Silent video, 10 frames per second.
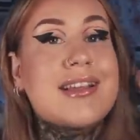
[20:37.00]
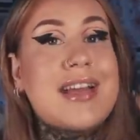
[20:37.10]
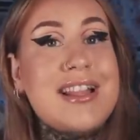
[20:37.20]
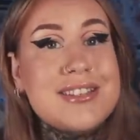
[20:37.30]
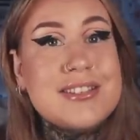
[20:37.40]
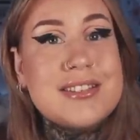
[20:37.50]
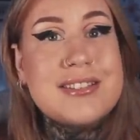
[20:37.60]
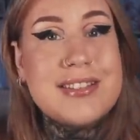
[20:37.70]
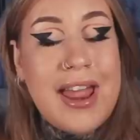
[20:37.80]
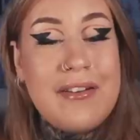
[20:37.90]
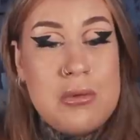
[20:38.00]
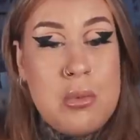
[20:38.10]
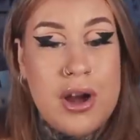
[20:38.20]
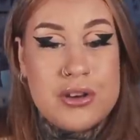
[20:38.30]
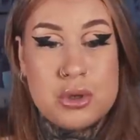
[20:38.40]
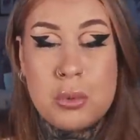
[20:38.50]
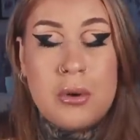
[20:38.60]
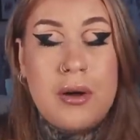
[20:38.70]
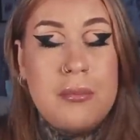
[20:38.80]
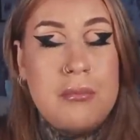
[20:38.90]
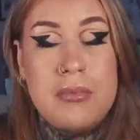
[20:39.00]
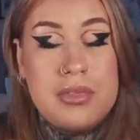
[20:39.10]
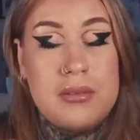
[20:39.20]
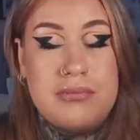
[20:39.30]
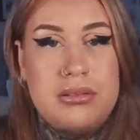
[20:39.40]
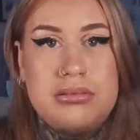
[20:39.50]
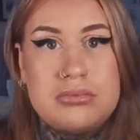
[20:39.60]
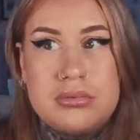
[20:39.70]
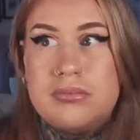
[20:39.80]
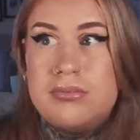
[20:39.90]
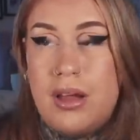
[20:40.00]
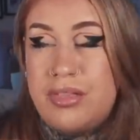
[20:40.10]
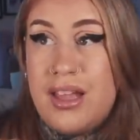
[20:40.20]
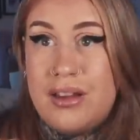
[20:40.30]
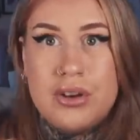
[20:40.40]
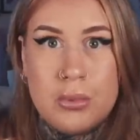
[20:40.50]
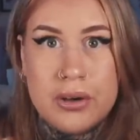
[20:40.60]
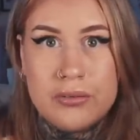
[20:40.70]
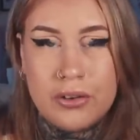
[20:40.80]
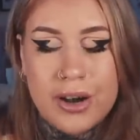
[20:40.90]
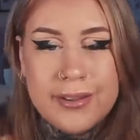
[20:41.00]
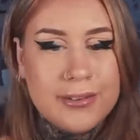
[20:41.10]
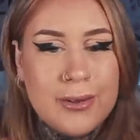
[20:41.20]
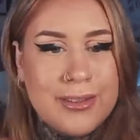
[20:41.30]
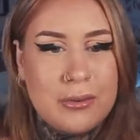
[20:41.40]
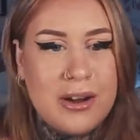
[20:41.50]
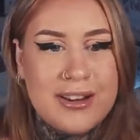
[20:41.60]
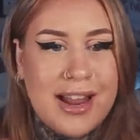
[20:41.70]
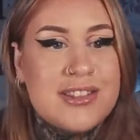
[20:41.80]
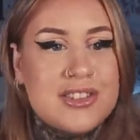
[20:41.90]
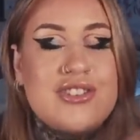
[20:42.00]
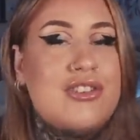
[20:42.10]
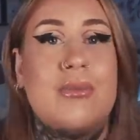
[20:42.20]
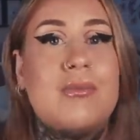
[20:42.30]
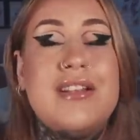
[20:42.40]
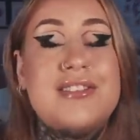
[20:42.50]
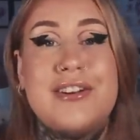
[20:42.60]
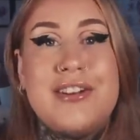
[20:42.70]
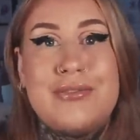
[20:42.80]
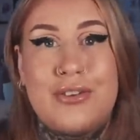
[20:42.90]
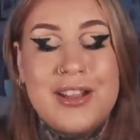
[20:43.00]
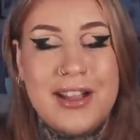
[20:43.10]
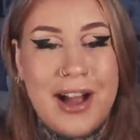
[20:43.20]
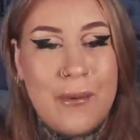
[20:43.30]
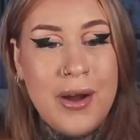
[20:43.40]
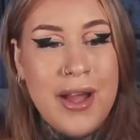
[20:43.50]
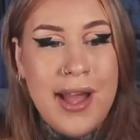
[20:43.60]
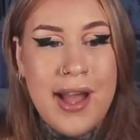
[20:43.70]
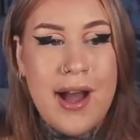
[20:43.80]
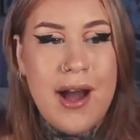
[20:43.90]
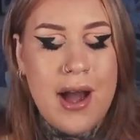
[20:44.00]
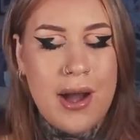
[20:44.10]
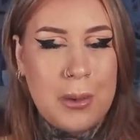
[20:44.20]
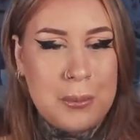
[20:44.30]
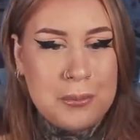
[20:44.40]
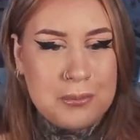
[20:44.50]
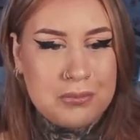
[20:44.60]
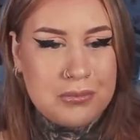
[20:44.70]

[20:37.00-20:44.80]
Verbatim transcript: cancer's a scary word to uh, the, I think everyone, right? You hear the word cancer and you instantly freak out. Um,